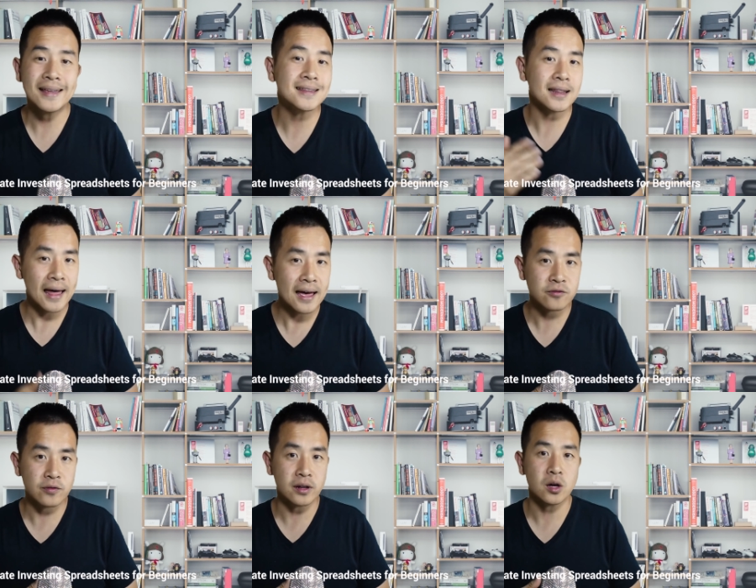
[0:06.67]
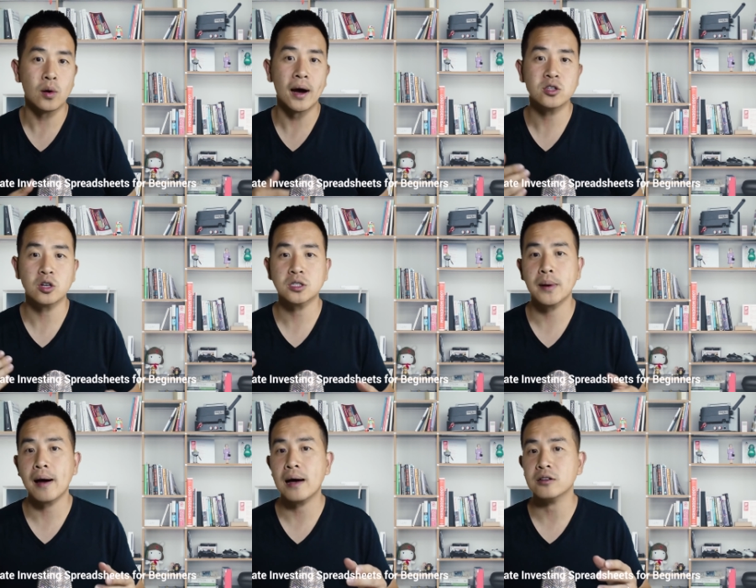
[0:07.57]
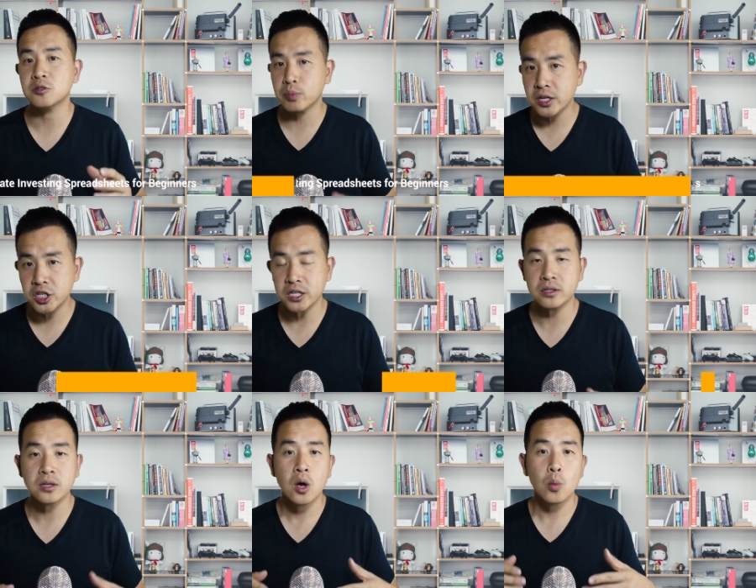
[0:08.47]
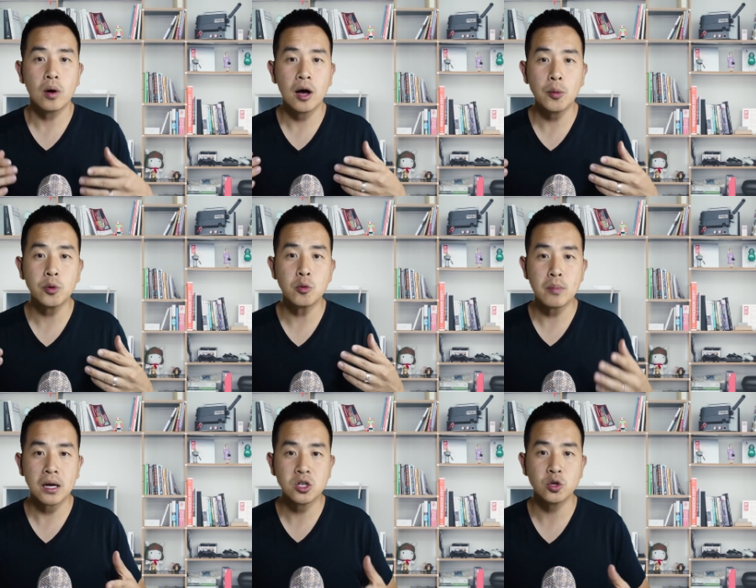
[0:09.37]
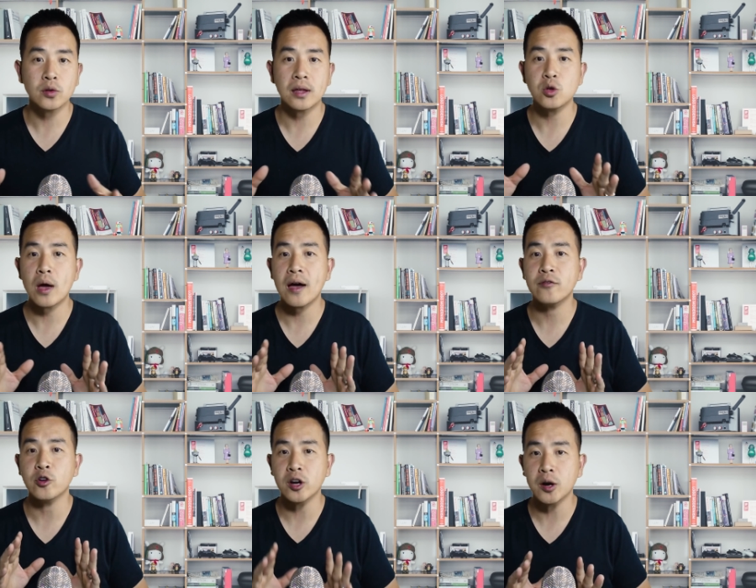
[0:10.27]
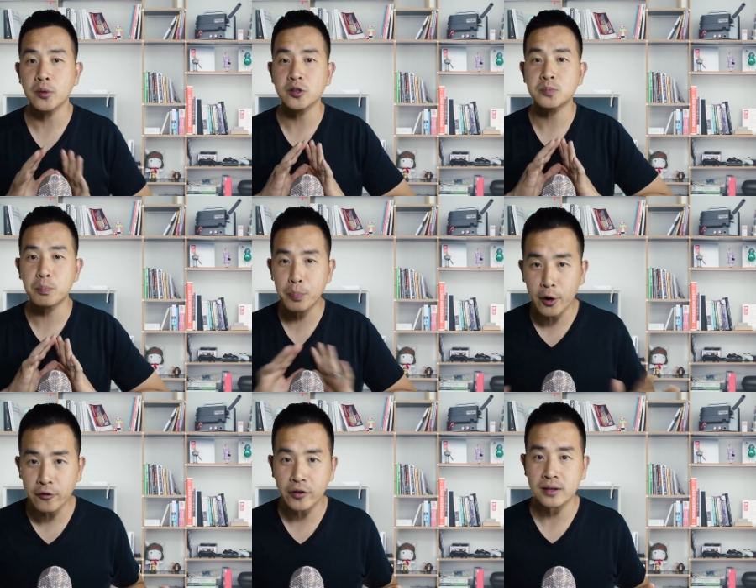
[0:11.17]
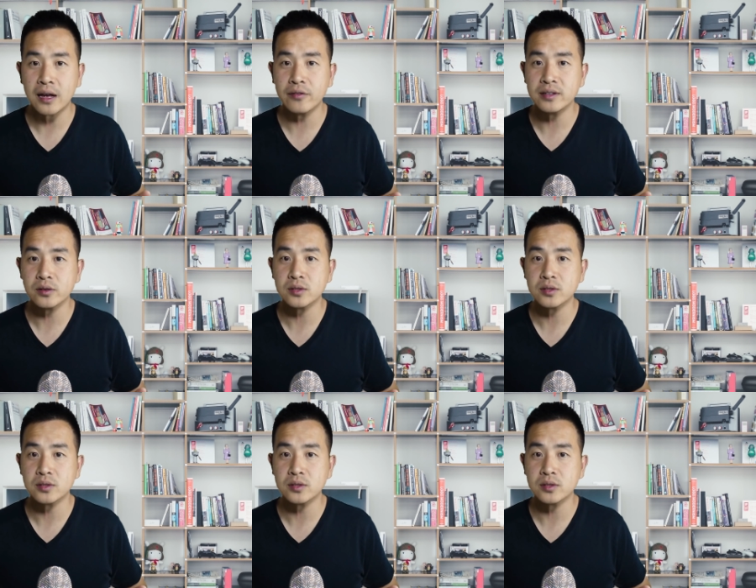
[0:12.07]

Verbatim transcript: In the last video, I talked about how spreadsheets will help you make sure that you have your numbers perfect every single